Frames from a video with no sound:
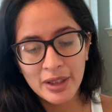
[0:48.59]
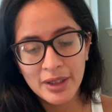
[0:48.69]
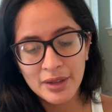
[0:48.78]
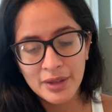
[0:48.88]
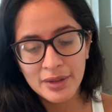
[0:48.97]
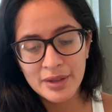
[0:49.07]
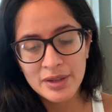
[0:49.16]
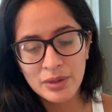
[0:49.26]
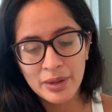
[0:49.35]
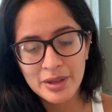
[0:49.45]
and then it's
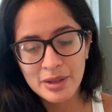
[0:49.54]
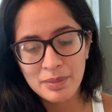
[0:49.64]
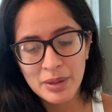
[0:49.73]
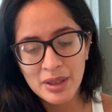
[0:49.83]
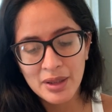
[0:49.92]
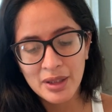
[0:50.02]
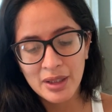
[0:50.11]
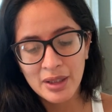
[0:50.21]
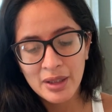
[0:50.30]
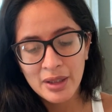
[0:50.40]
going to be the